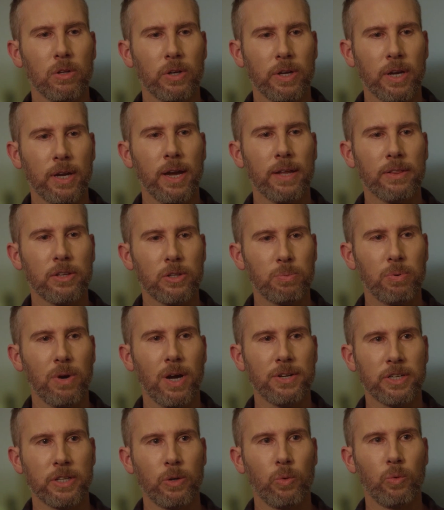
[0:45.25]
looking at this
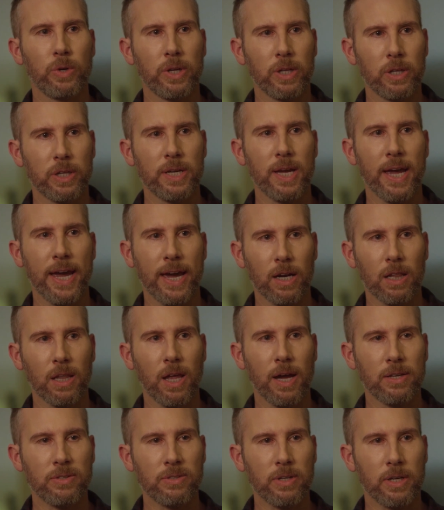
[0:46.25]
project and really
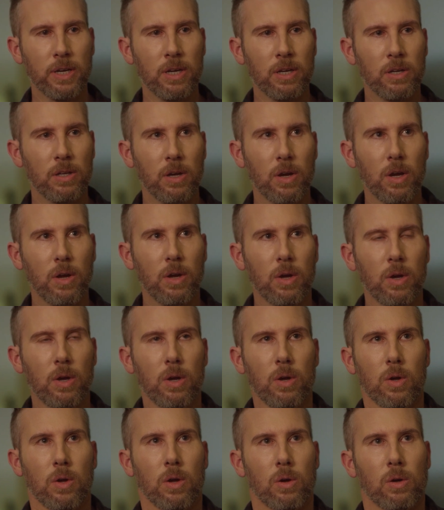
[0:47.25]
analyzing it,
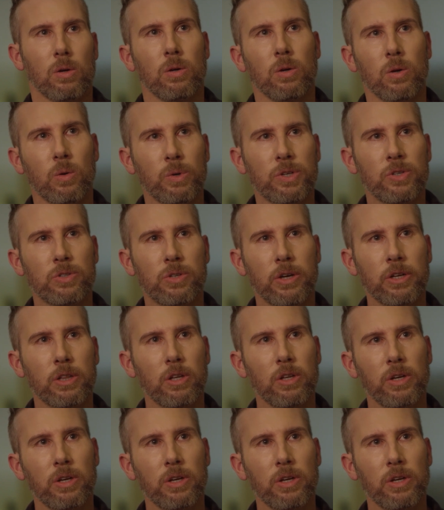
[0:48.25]
we started